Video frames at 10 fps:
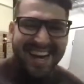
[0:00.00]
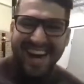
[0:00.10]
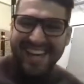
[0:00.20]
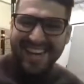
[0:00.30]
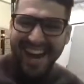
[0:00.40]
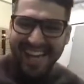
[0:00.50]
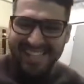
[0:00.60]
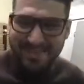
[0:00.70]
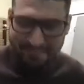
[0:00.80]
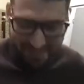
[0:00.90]
All
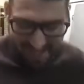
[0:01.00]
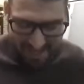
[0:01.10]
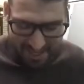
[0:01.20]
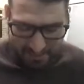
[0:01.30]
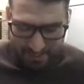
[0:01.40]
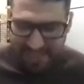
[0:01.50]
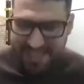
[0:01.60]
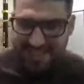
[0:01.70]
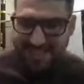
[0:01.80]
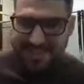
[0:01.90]
right. For the
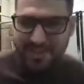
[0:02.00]
listeners,